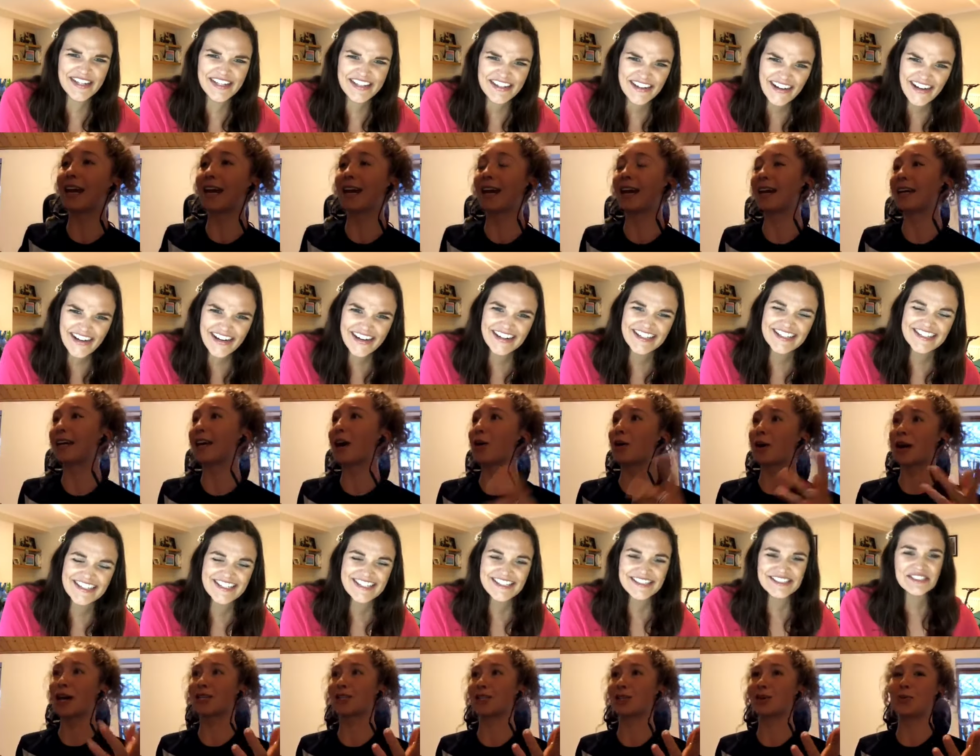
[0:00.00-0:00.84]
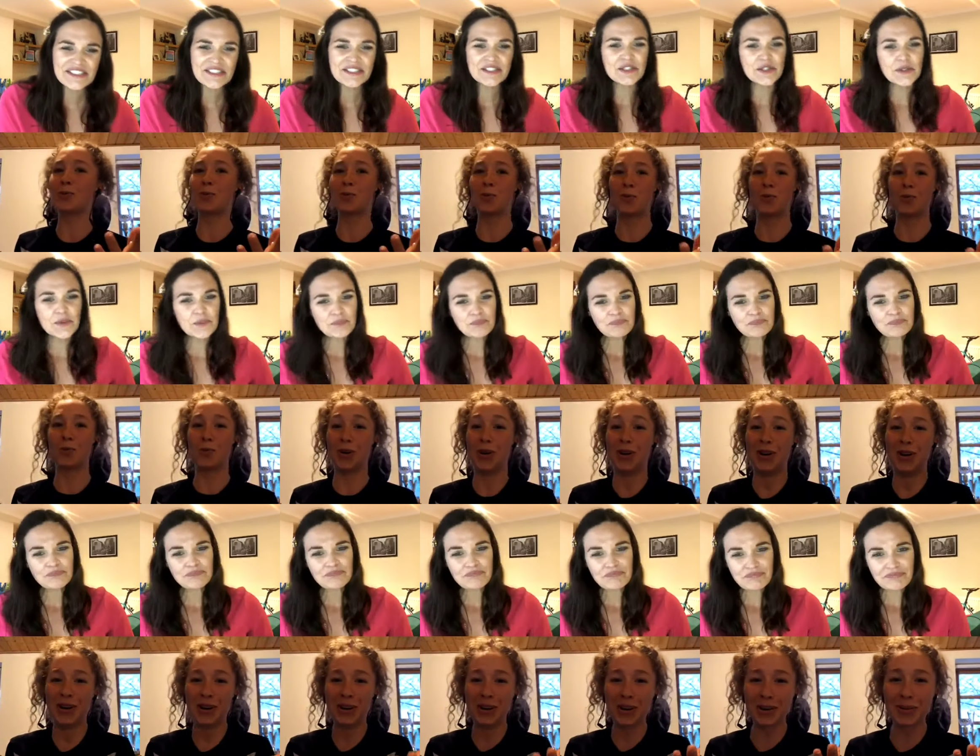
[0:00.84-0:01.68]
Speaker 1: Okay, so
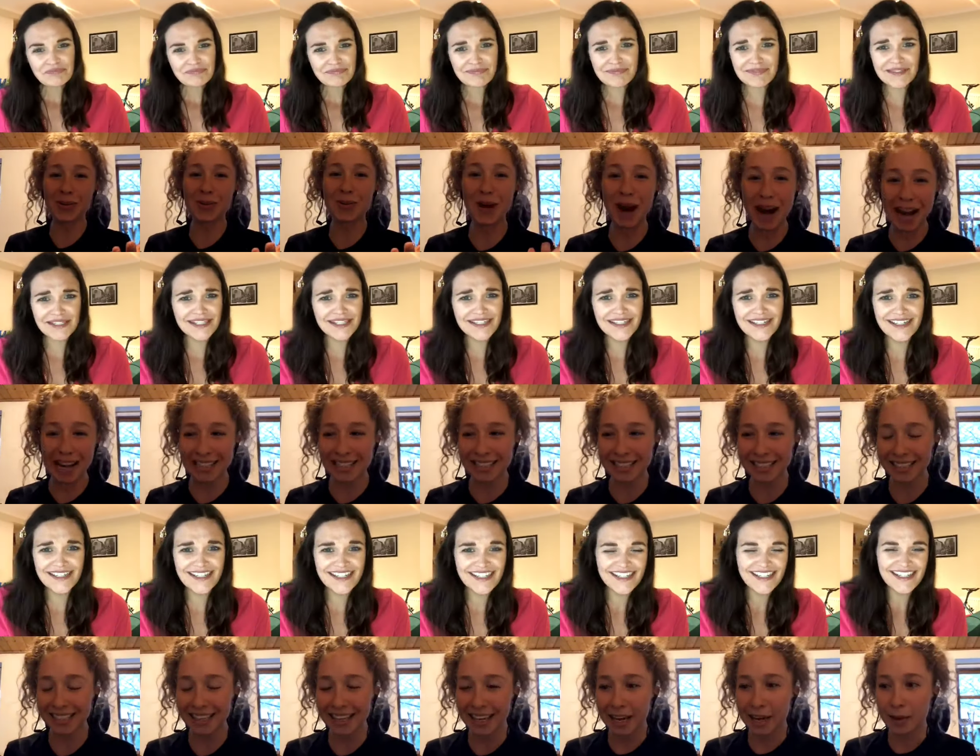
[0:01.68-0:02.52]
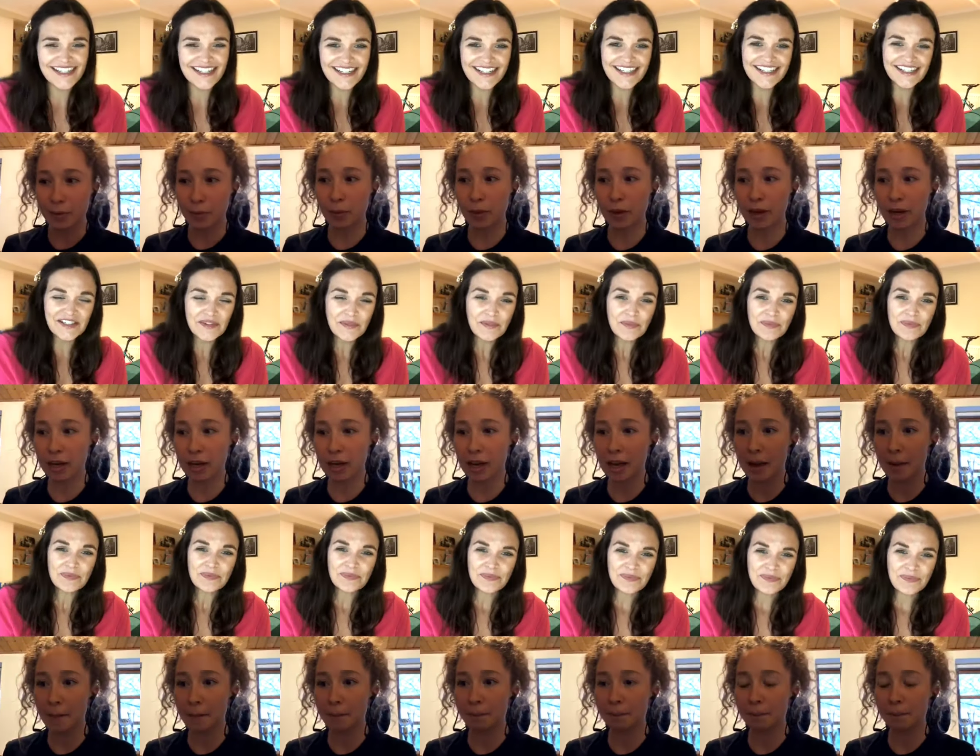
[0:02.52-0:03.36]
once
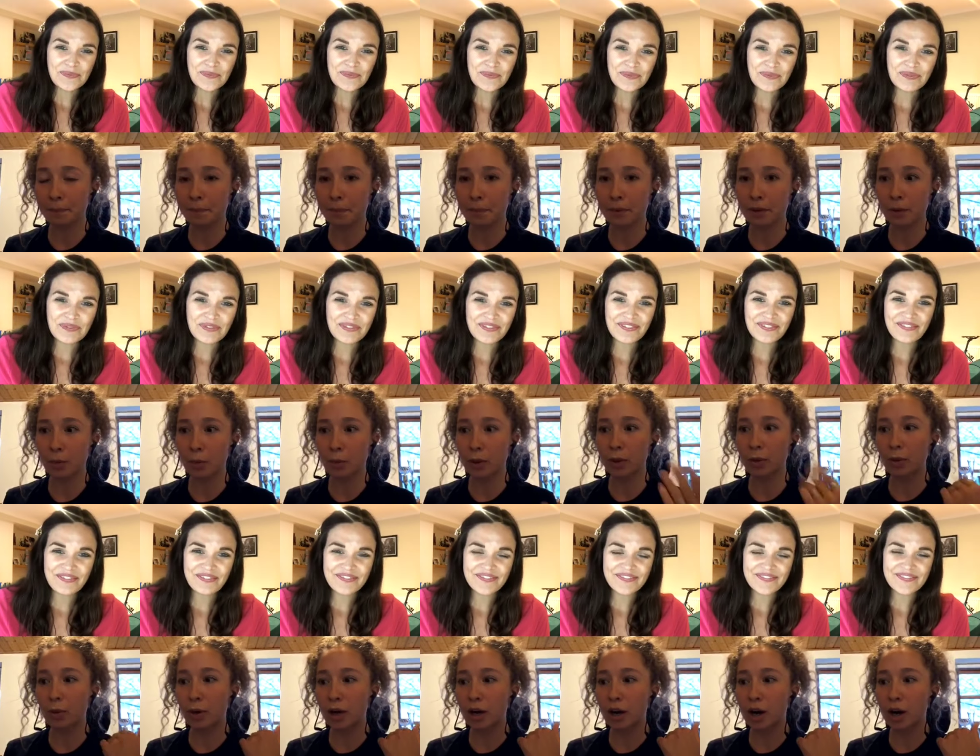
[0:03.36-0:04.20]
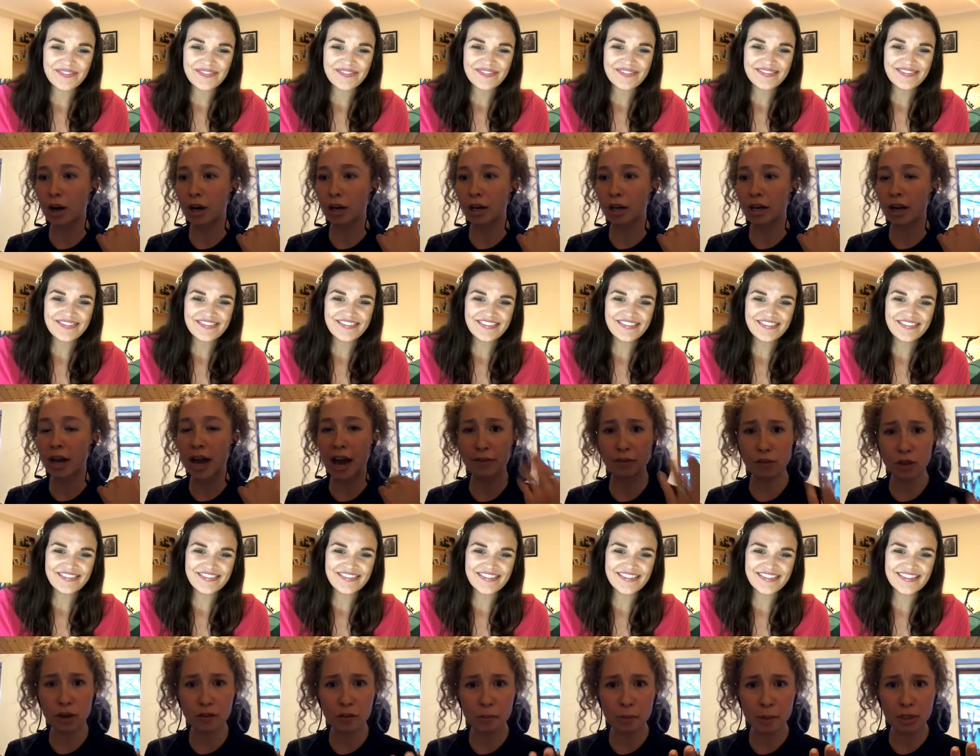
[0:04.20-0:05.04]
we were on, have you
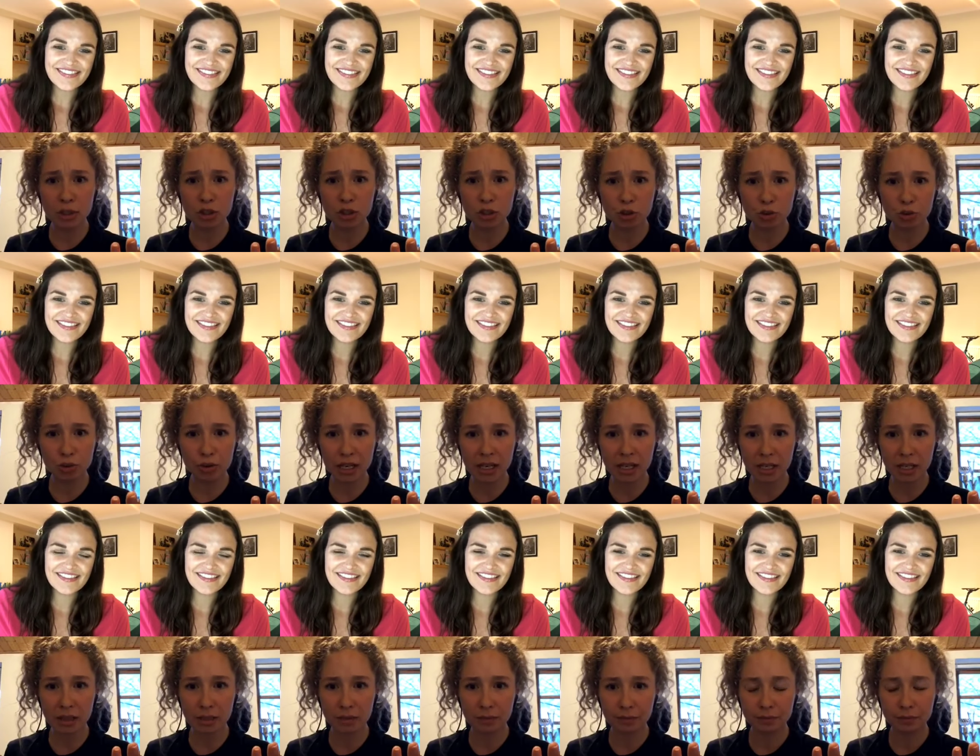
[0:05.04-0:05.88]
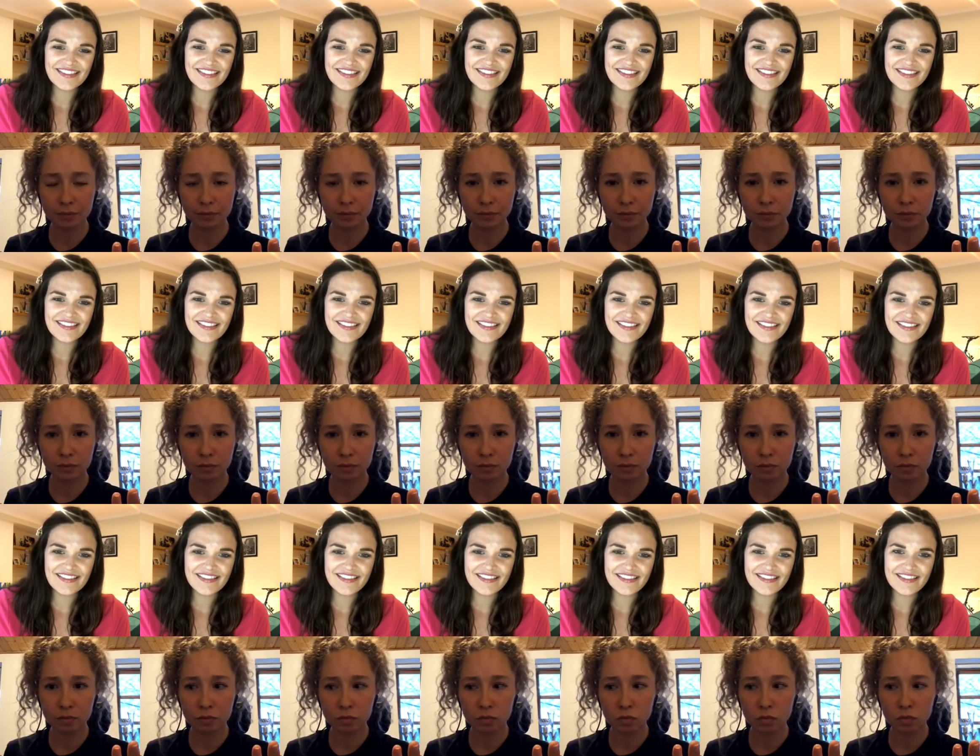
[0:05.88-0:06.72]
ever been to Greek?
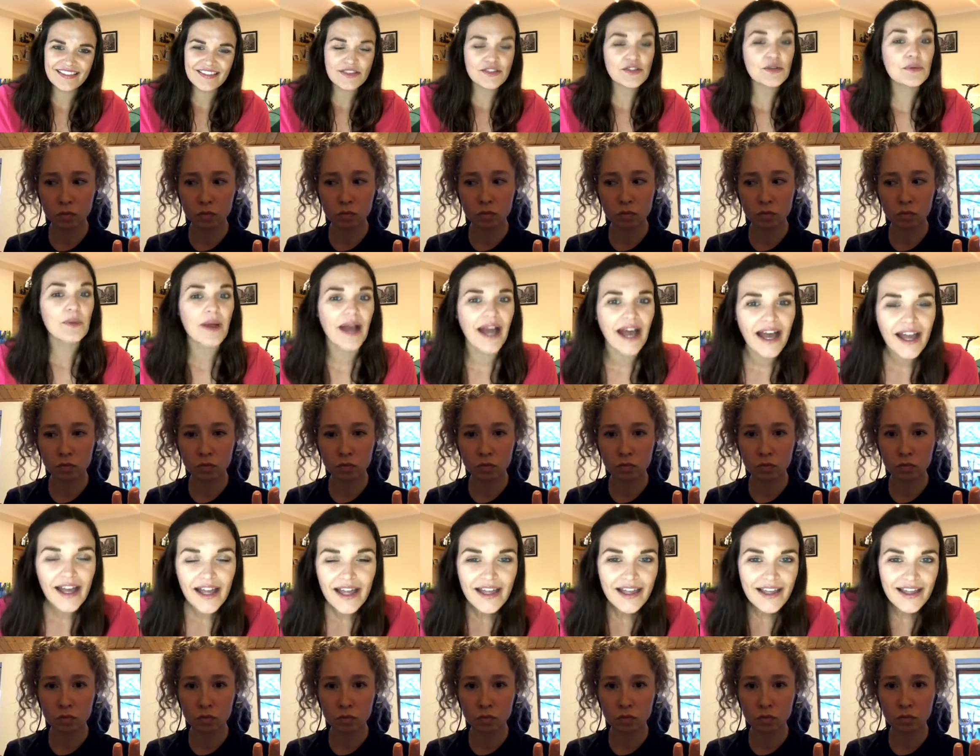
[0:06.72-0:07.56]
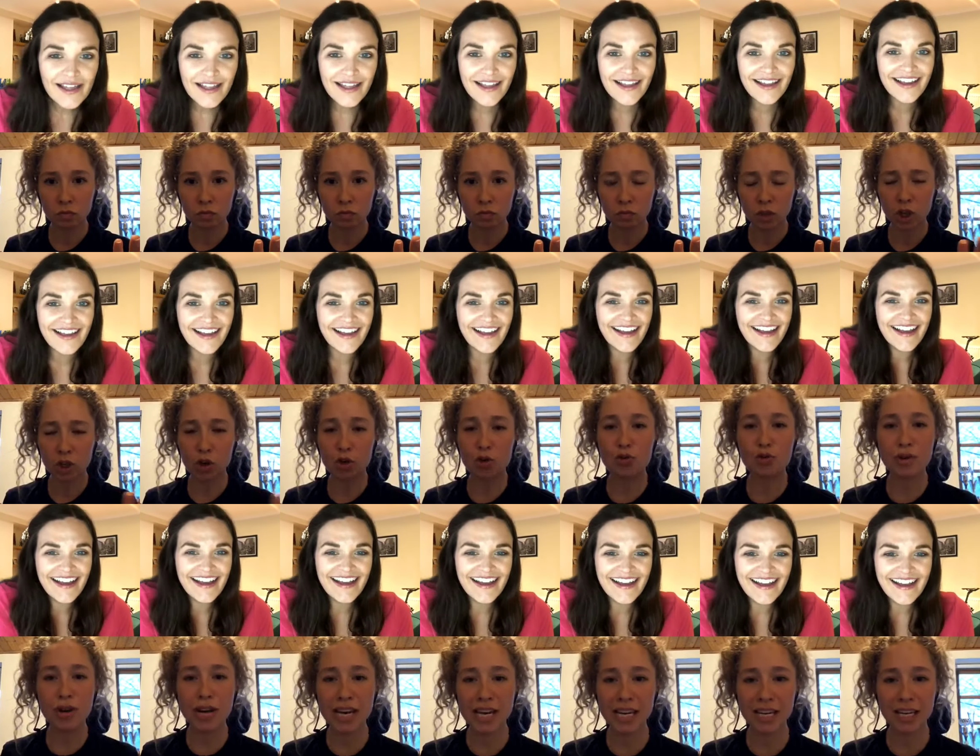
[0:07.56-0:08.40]
To where?
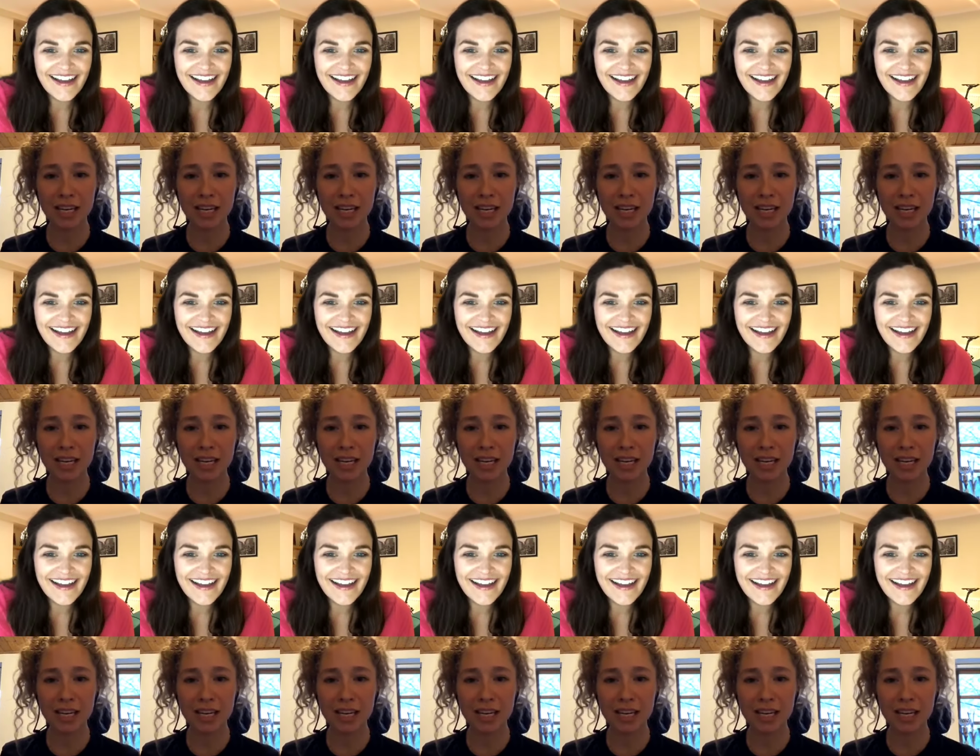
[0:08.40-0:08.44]
Greek.